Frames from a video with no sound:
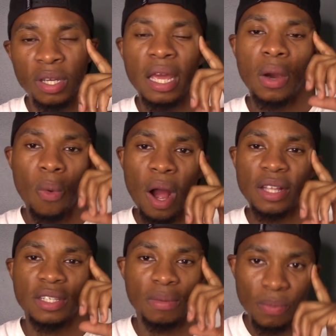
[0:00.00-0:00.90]
and watch
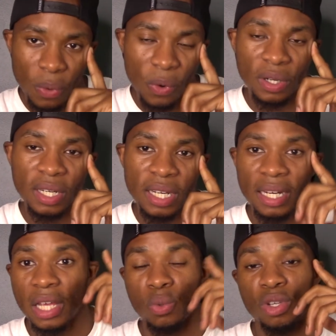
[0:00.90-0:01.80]
some porn.
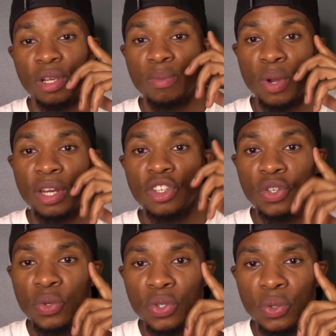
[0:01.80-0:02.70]
That's what your brain is
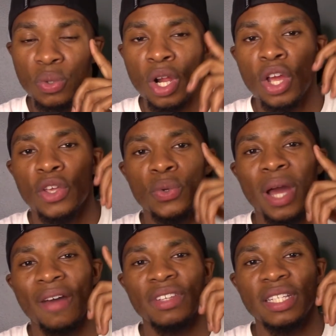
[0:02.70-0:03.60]
used to. You
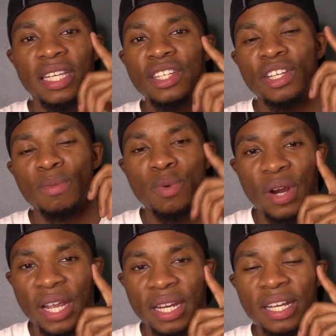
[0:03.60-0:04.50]
have to teach your
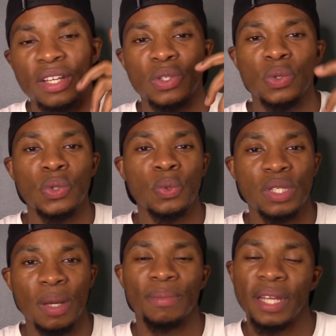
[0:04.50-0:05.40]
brain to do
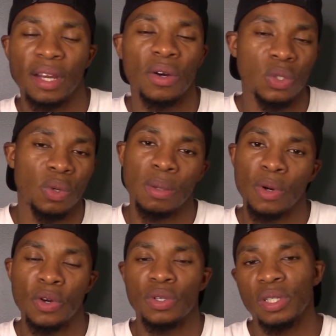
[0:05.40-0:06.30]
something else when the
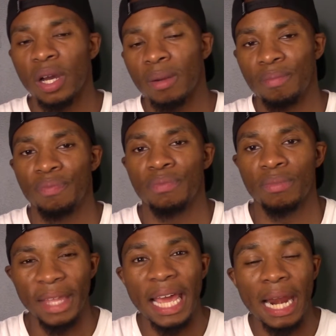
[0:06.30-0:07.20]
urges come.
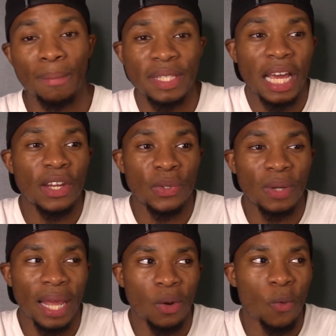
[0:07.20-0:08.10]
And I'm telling you,
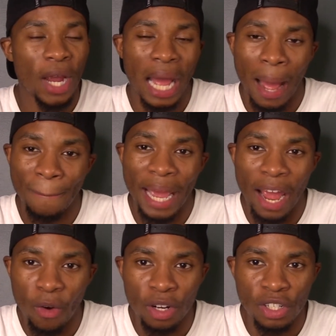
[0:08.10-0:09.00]
like where I'm at
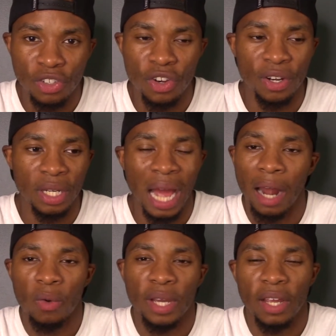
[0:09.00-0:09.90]
on this journey, I
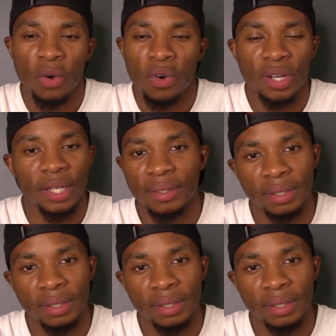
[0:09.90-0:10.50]
don't get horny.